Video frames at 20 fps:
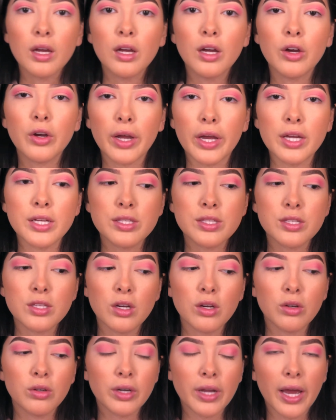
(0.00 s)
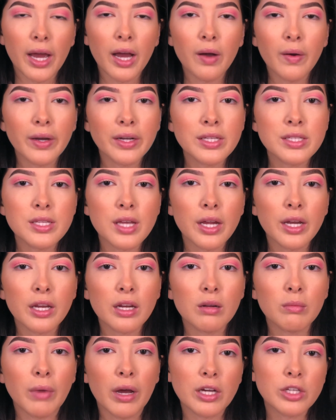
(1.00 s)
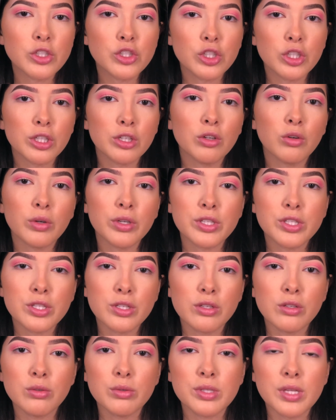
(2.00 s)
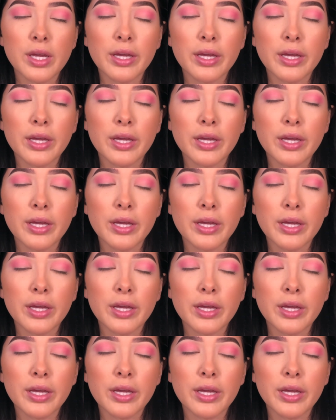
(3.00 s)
Okay, so now I decided I'm actually going to use